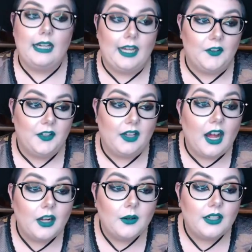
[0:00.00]
I feel
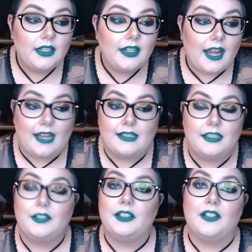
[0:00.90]
awkward
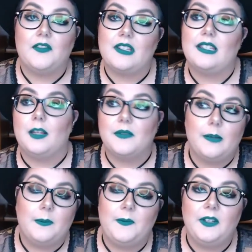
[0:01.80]
asking you to give this thumbs
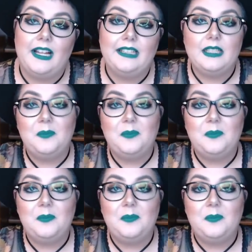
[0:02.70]
up if you liked it,